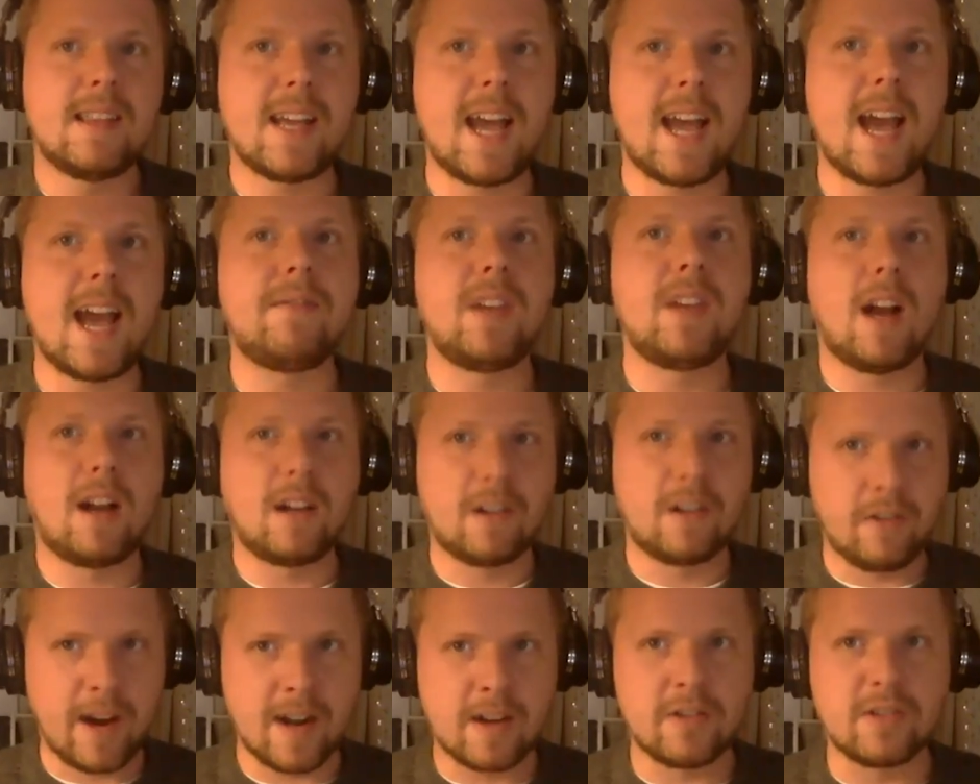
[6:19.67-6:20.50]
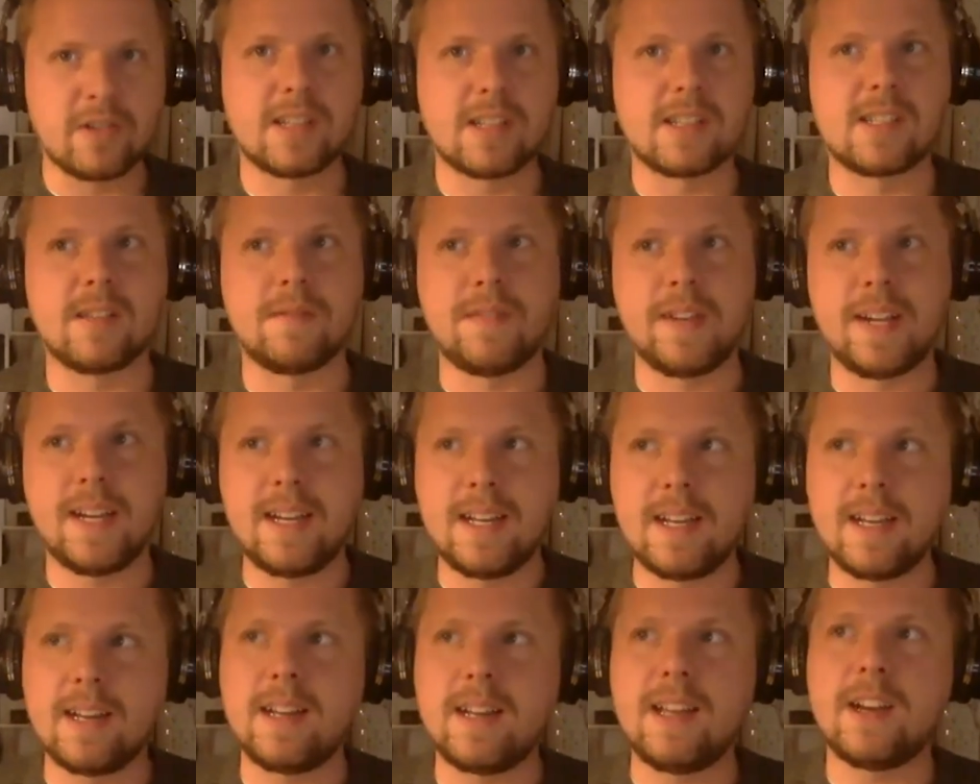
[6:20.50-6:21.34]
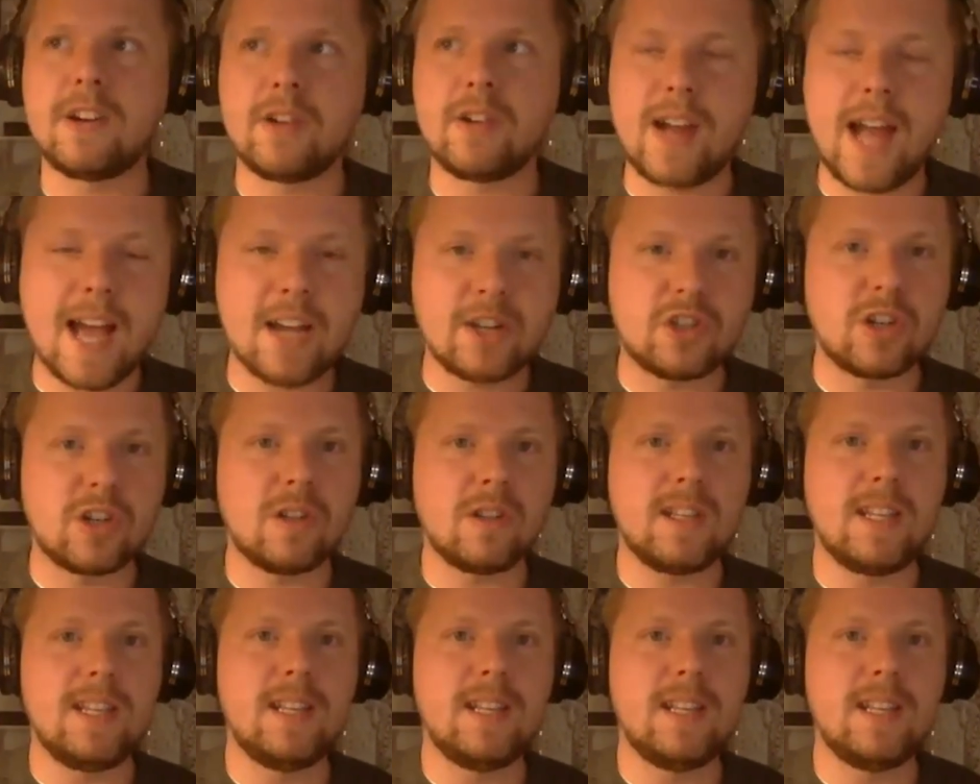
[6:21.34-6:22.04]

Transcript: They have Jan Gregor, a Slovenian international.